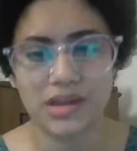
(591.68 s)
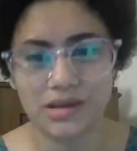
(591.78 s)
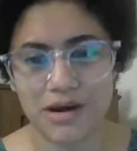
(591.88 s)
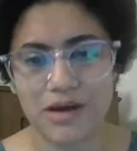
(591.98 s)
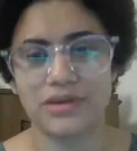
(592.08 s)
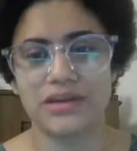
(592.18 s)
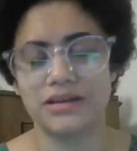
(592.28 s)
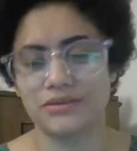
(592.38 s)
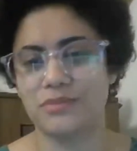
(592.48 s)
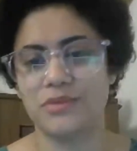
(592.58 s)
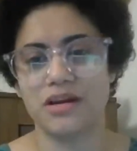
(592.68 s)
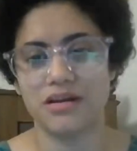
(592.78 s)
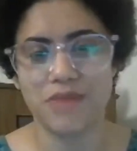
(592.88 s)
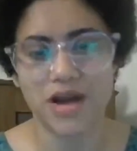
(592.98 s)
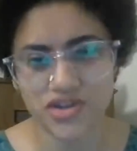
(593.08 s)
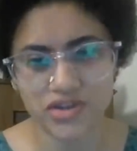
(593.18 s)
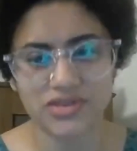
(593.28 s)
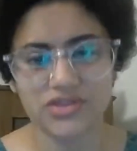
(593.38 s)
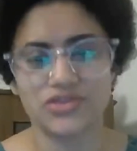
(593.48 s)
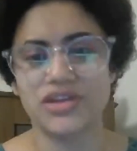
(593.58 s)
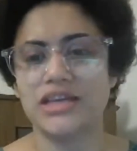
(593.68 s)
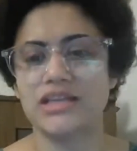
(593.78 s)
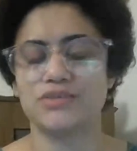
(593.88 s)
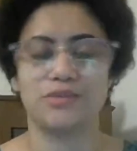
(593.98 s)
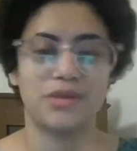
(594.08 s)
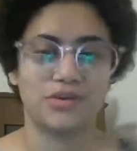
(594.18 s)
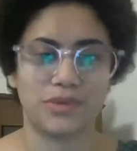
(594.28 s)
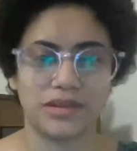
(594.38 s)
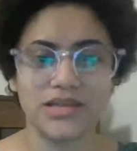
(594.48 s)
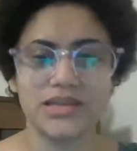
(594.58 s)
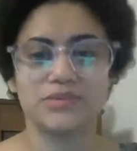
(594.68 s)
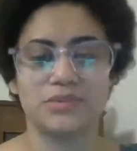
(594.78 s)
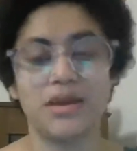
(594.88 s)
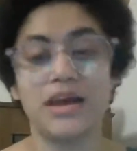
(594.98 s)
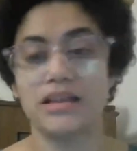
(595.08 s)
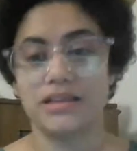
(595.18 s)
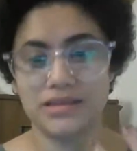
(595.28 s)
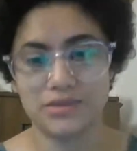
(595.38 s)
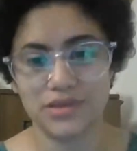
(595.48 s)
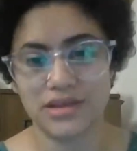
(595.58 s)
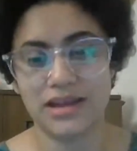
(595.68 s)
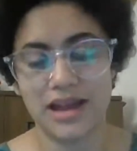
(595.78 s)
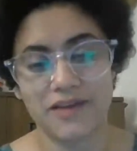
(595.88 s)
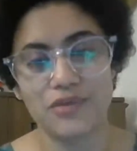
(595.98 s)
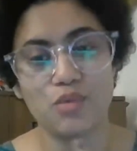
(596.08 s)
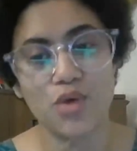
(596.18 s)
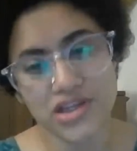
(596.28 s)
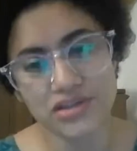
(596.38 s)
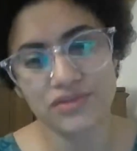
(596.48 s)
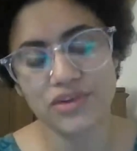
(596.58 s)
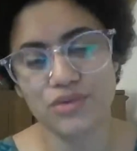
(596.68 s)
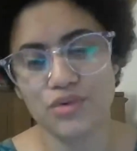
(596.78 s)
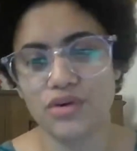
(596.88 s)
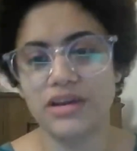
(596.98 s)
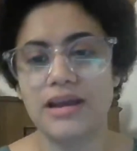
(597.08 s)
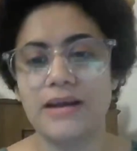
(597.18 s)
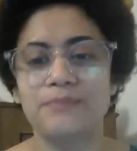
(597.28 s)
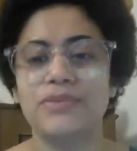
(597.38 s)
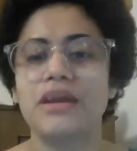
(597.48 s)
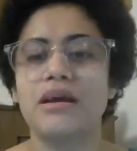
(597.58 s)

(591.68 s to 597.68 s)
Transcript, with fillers: talking about it women are marching the streets women are doing this, this they have a voice of their own